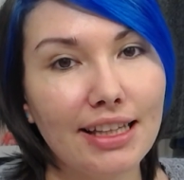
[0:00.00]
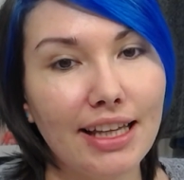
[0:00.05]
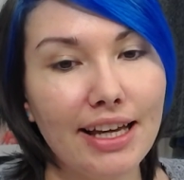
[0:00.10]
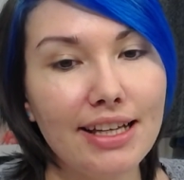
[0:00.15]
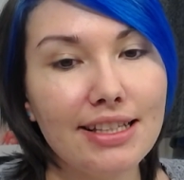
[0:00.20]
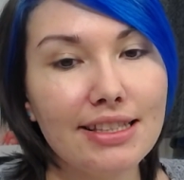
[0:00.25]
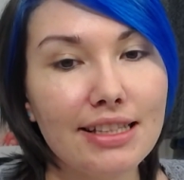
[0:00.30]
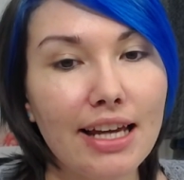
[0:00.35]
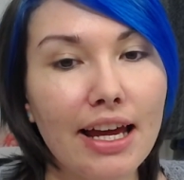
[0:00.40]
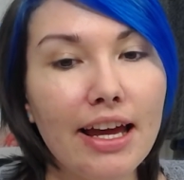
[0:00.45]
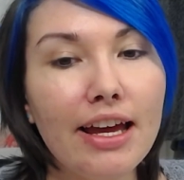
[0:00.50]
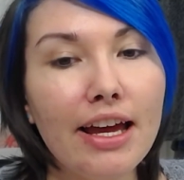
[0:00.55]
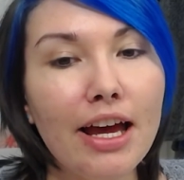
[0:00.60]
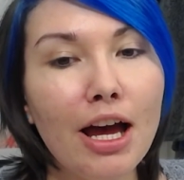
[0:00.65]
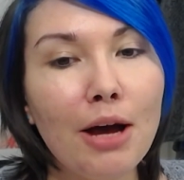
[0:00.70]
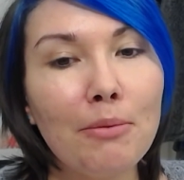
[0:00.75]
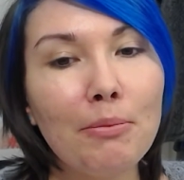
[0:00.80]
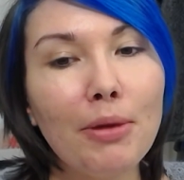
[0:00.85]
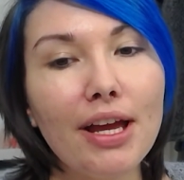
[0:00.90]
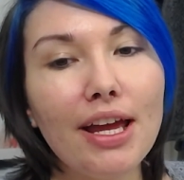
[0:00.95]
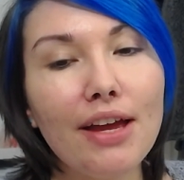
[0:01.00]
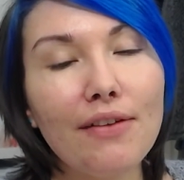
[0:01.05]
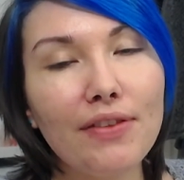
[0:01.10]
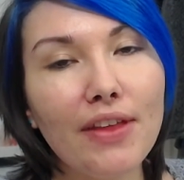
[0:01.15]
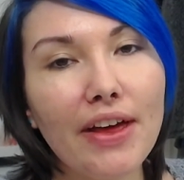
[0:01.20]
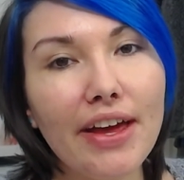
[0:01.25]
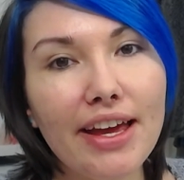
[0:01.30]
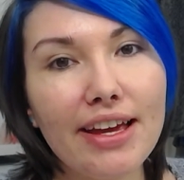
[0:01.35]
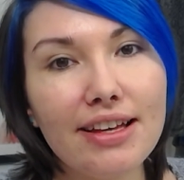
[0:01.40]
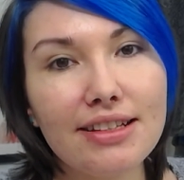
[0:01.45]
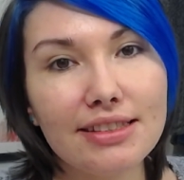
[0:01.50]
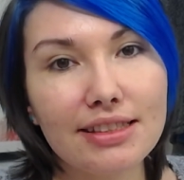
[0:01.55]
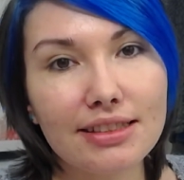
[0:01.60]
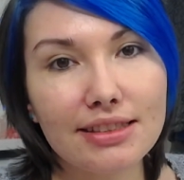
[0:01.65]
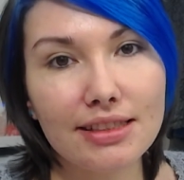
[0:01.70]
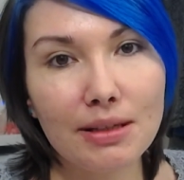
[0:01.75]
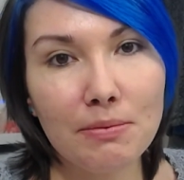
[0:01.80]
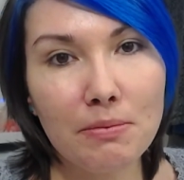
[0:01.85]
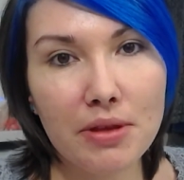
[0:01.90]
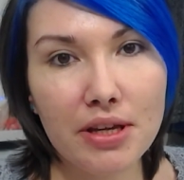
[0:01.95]
list, but if there is
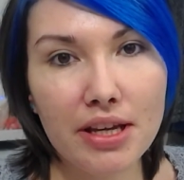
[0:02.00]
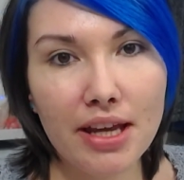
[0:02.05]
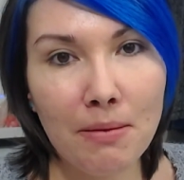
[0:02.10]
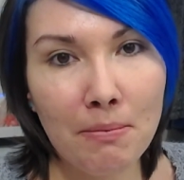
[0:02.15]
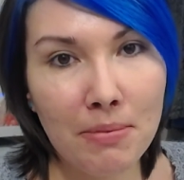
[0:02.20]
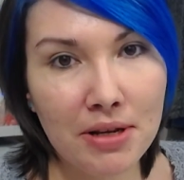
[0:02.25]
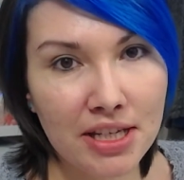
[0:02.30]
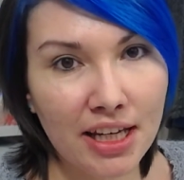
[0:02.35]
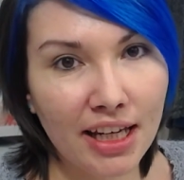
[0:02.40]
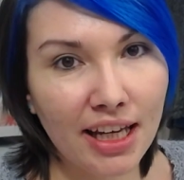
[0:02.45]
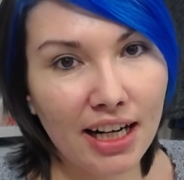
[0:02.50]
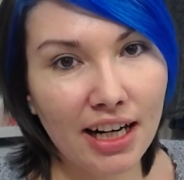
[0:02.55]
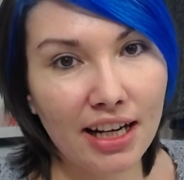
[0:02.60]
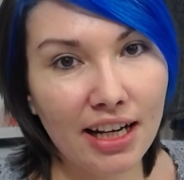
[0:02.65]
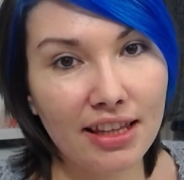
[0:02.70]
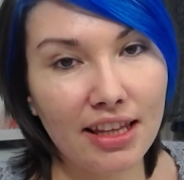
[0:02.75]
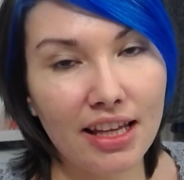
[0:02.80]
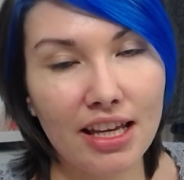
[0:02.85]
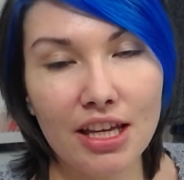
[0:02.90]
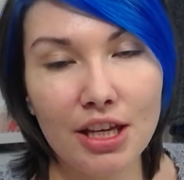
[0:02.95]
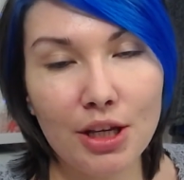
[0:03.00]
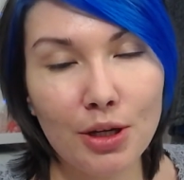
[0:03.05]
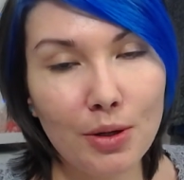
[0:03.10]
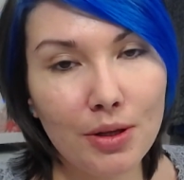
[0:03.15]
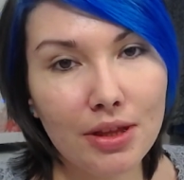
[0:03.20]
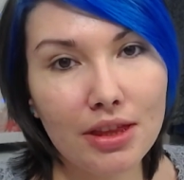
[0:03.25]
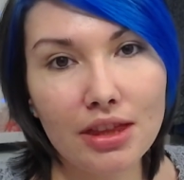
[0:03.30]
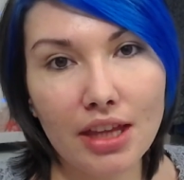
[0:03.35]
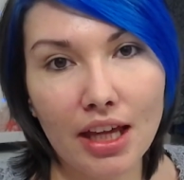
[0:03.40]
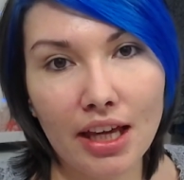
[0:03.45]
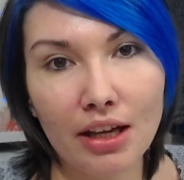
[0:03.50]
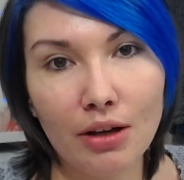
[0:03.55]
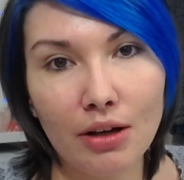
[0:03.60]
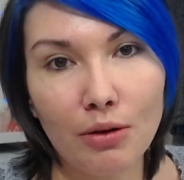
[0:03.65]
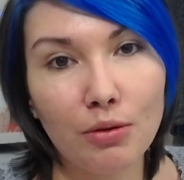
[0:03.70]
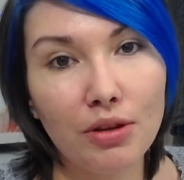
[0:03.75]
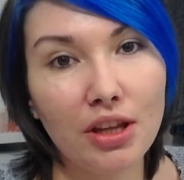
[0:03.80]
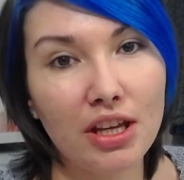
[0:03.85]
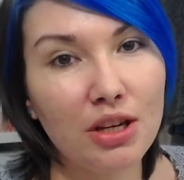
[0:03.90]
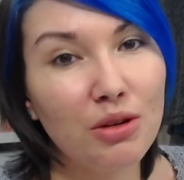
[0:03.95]
something in particular that you think
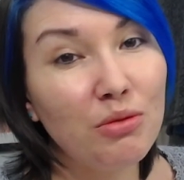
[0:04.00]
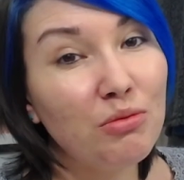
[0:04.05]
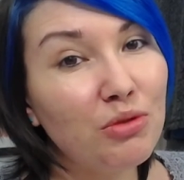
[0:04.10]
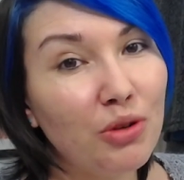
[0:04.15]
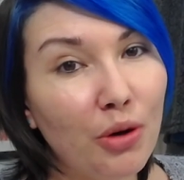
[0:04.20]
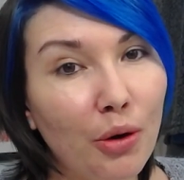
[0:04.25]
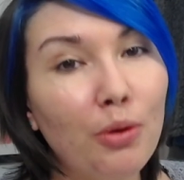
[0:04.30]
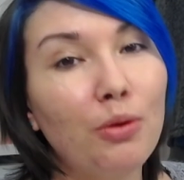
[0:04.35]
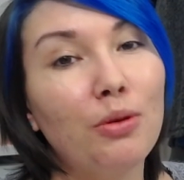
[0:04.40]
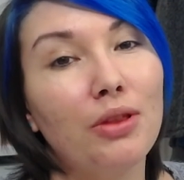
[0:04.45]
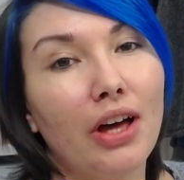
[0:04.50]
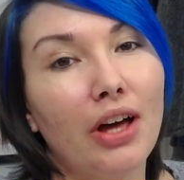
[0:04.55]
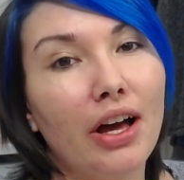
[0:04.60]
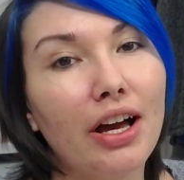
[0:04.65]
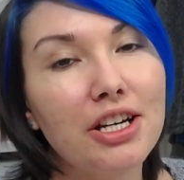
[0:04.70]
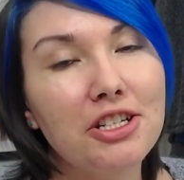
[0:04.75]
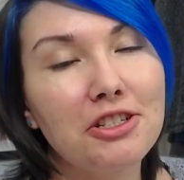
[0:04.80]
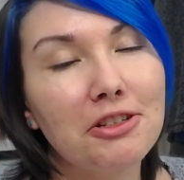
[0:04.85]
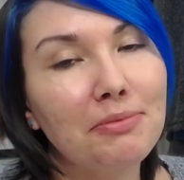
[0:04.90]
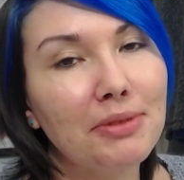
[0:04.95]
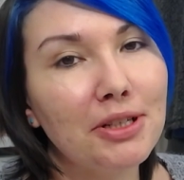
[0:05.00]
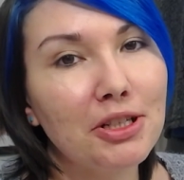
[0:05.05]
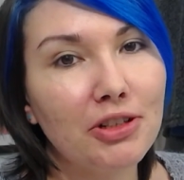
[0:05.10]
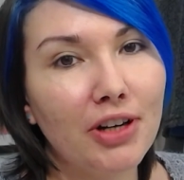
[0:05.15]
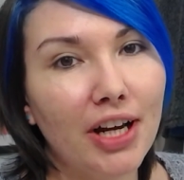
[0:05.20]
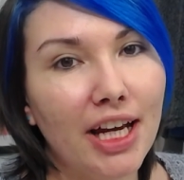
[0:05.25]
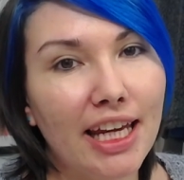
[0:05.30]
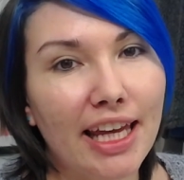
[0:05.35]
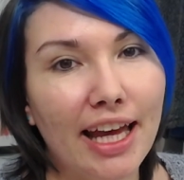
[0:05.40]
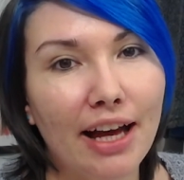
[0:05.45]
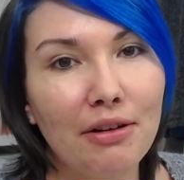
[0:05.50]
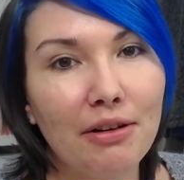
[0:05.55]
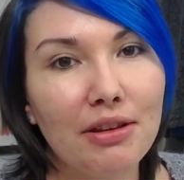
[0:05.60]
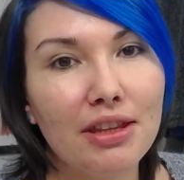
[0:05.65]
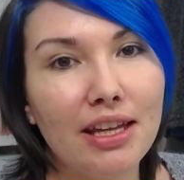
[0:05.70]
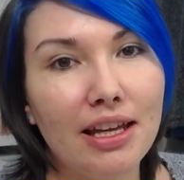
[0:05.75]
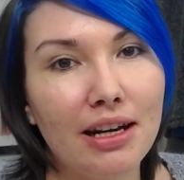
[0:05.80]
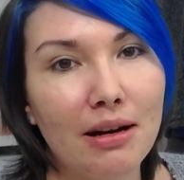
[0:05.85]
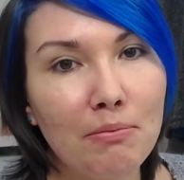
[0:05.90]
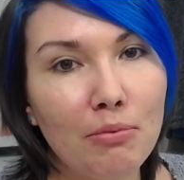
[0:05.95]
or that you know that I should be trying out,
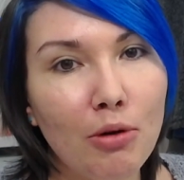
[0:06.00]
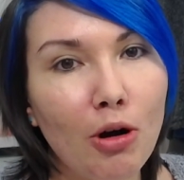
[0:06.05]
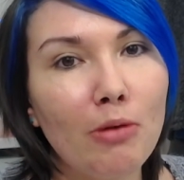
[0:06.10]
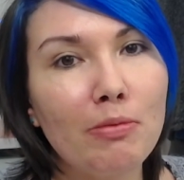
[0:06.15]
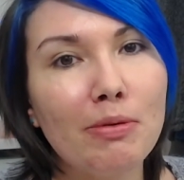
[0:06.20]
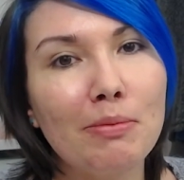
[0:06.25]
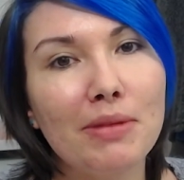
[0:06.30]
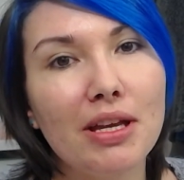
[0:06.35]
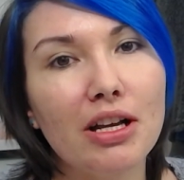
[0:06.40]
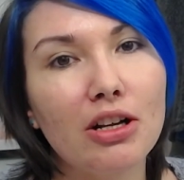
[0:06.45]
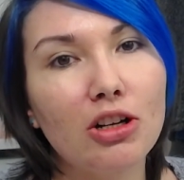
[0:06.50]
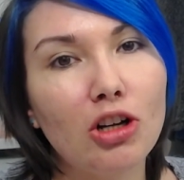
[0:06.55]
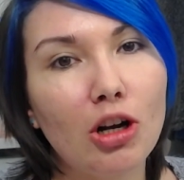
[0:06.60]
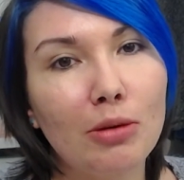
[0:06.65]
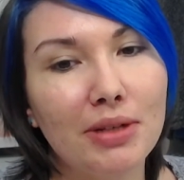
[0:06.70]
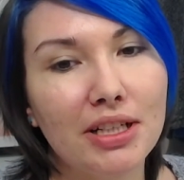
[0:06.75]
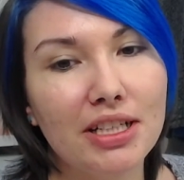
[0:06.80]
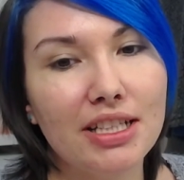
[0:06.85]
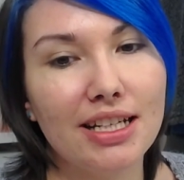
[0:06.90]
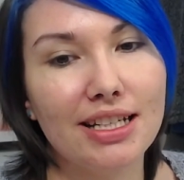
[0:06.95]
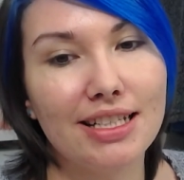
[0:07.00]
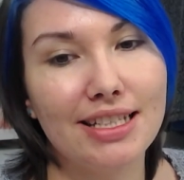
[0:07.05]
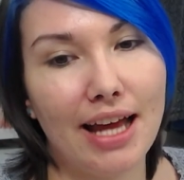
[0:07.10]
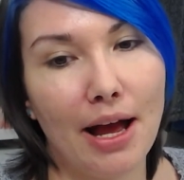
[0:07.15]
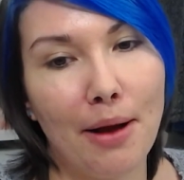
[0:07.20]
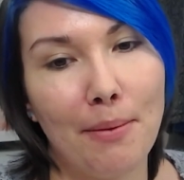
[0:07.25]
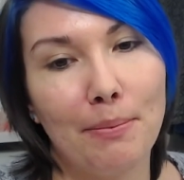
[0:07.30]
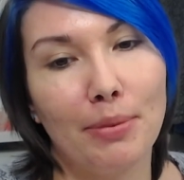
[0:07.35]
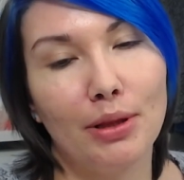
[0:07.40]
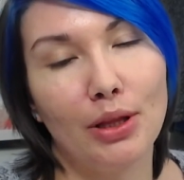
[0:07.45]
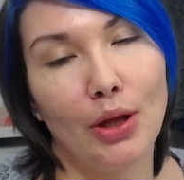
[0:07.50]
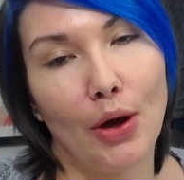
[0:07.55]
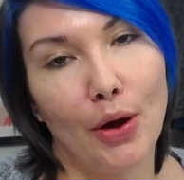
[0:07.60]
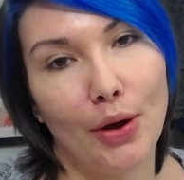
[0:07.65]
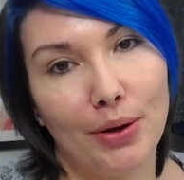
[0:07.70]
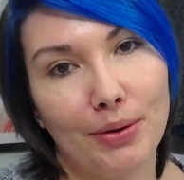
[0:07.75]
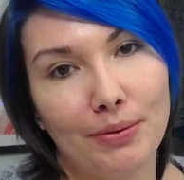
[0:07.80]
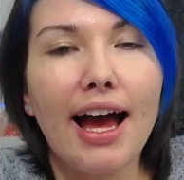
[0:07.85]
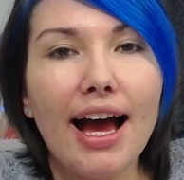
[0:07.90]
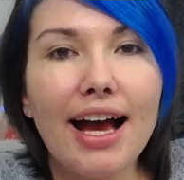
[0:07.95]
then pop me a comment down
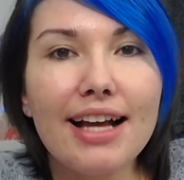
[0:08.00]
below.